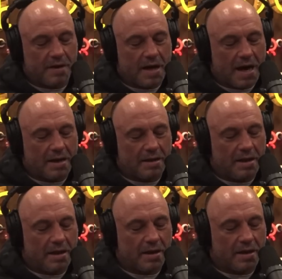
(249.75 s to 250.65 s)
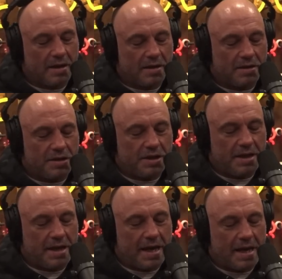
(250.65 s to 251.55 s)
Geiling,
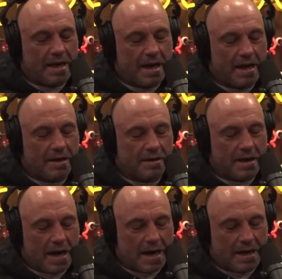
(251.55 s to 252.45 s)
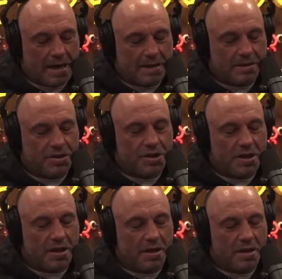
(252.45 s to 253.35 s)
G A L I N
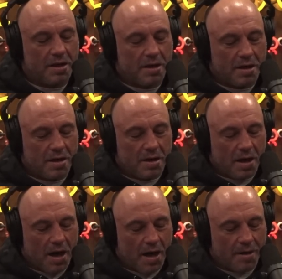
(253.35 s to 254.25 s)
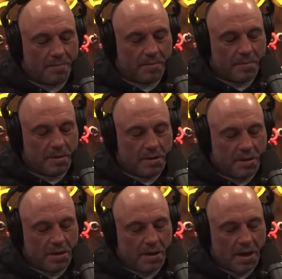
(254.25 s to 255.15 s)
G. Um,
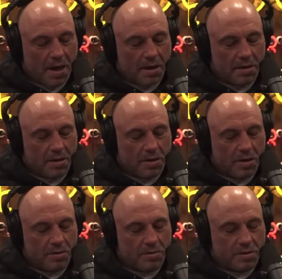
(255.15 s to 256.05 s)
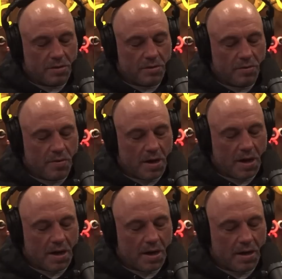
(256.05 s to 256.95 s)
yeah, go to
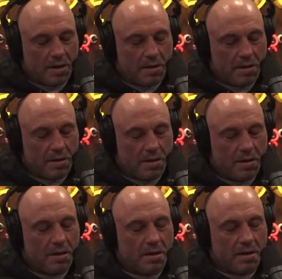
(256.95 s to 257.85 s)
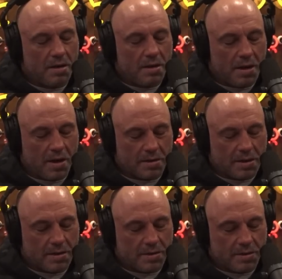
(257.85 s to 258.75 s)
uh, here. I'll
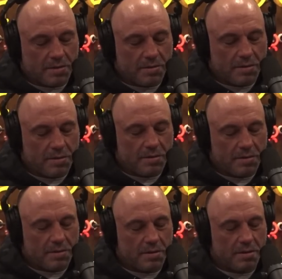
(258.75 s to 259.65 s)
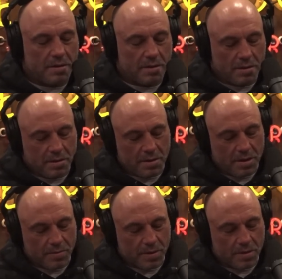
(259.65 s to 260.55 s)
send this to you.
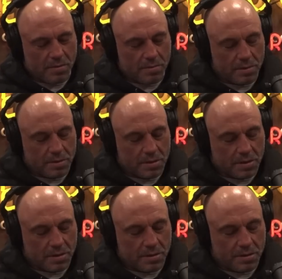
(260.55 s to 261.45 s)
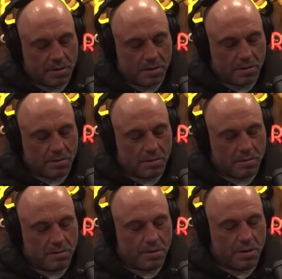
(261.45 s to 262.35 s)
Here we go. Hold on a second.
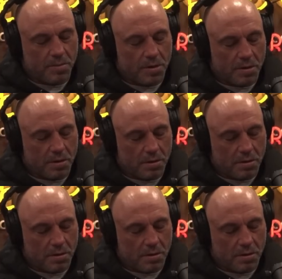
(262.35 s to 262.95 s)
Share, Jamie.